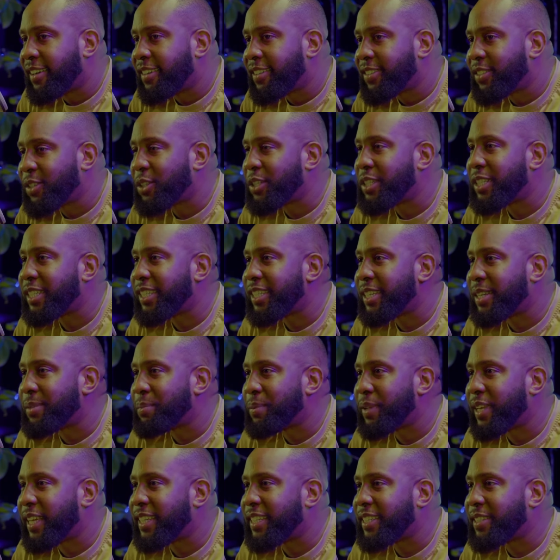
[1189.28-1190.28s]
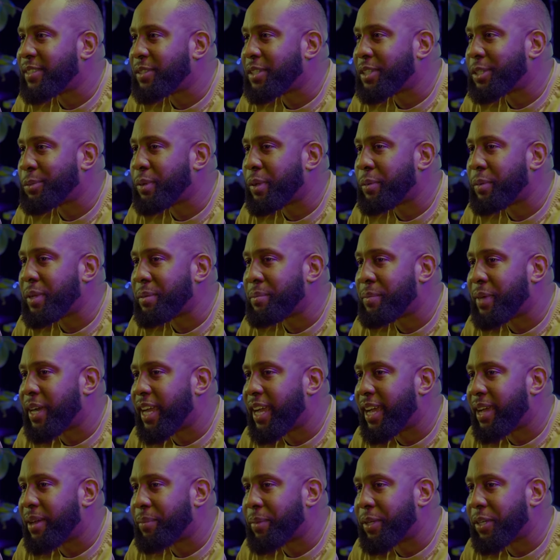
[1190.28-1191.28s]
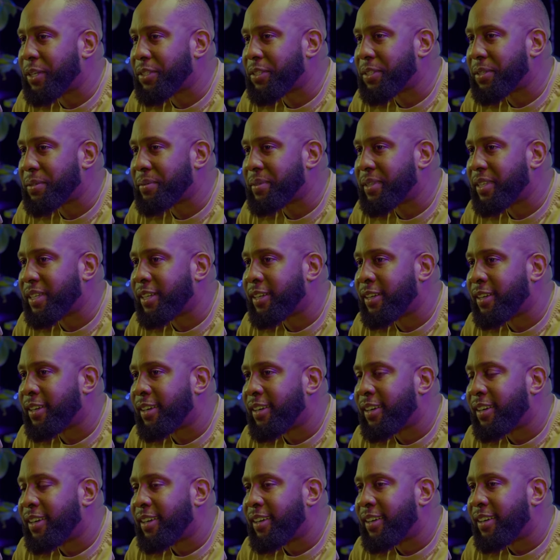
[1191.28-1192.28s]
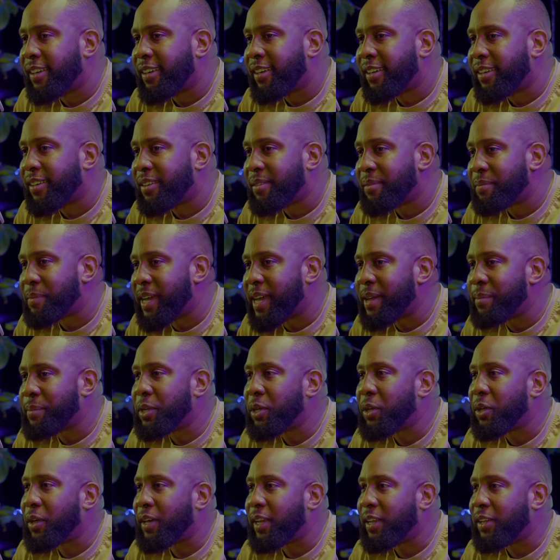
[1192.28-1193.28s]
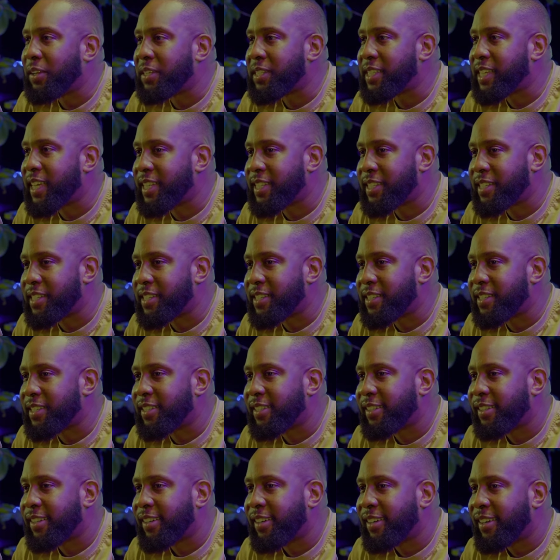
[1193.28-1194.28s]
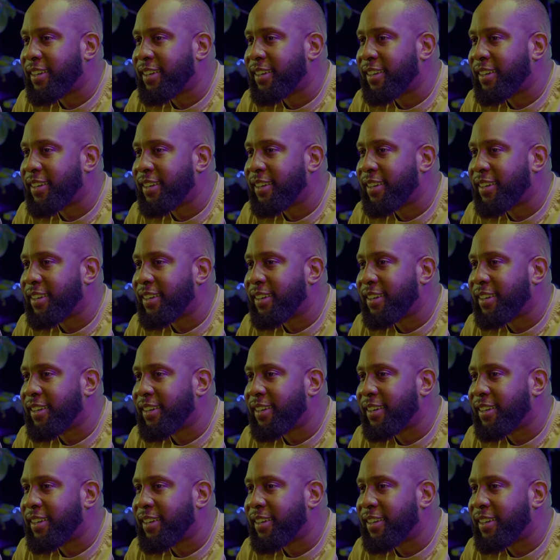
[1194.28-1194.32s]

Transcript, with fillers: So she's in a place, she's probably in Miami or something. Miami or Los Angeles.